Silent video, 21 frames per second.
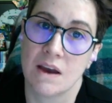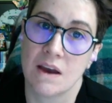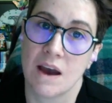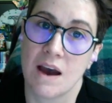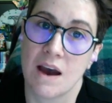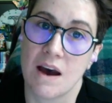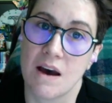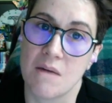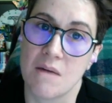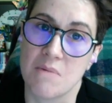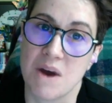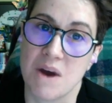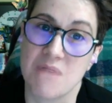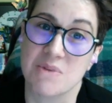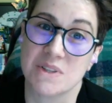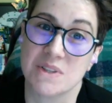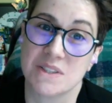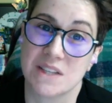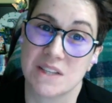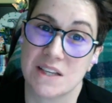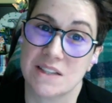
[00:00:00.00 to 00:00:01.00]
I
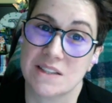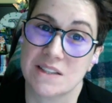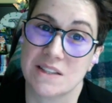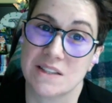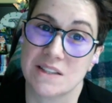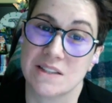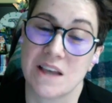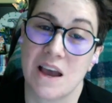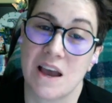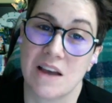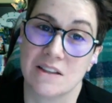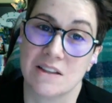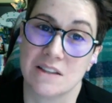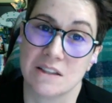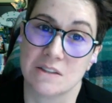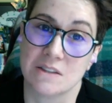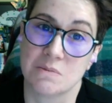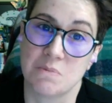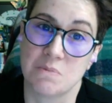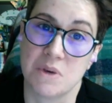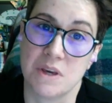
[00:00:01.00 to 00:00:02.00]
would say since
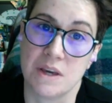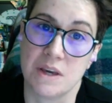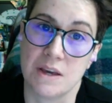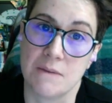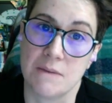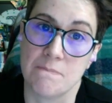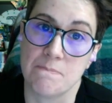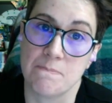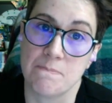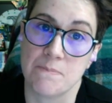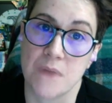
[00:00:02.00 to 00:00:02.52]
SSP,